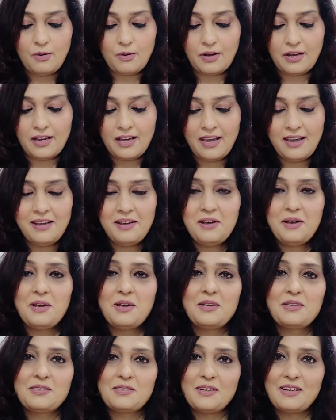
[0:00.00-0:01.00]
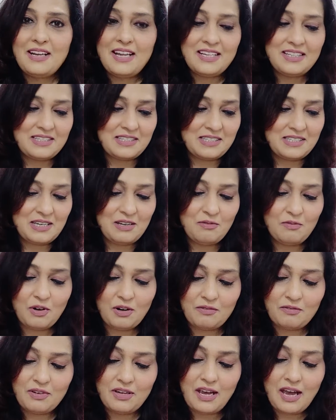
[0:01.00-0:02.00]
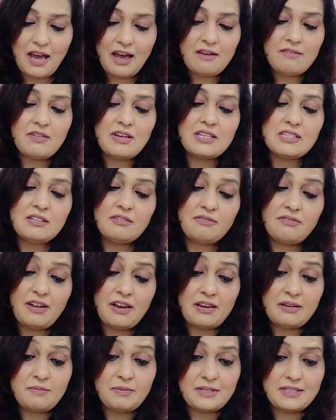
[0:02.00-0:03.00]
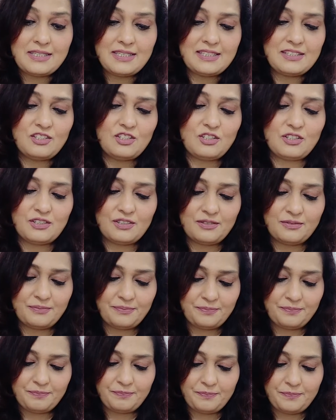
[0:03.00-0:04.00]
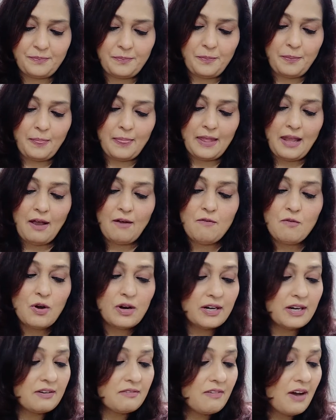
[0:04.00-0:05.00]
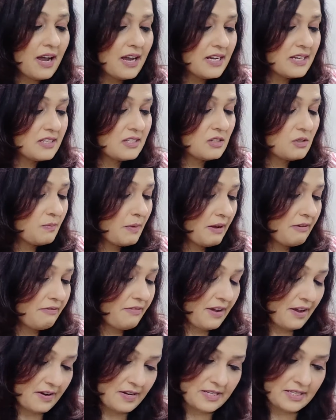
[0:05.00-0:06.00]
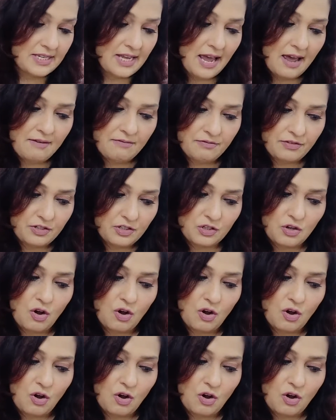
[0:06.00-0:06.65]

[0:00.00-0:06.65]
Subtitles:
Okay, so let's see what we have as a fairy message. What advice do my fairies have for